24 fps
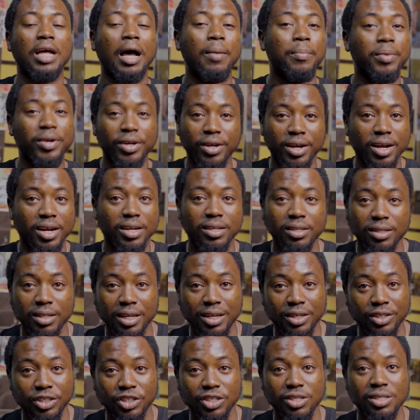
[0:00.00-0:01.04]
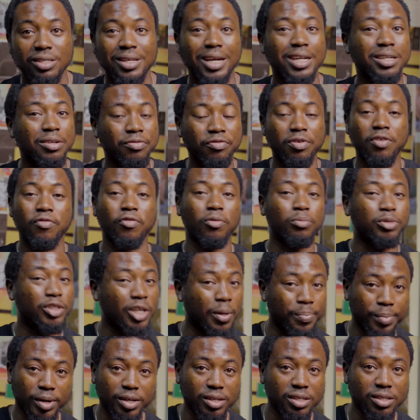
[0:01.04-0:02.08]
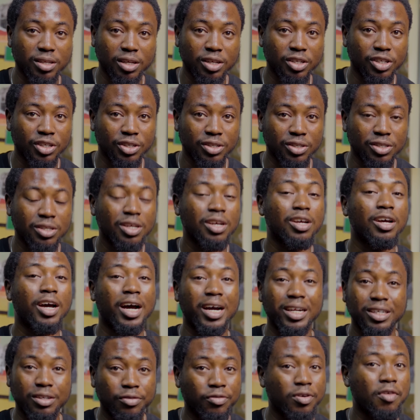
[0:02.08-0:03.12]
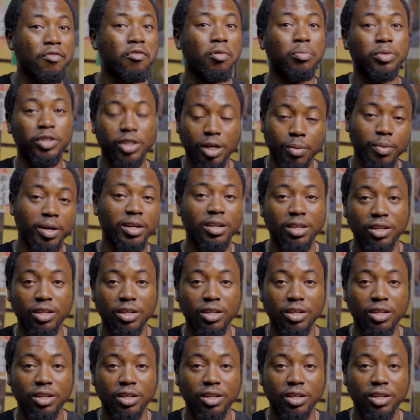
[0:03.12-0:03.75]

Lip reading: American engines are different from Japanese engines and different from German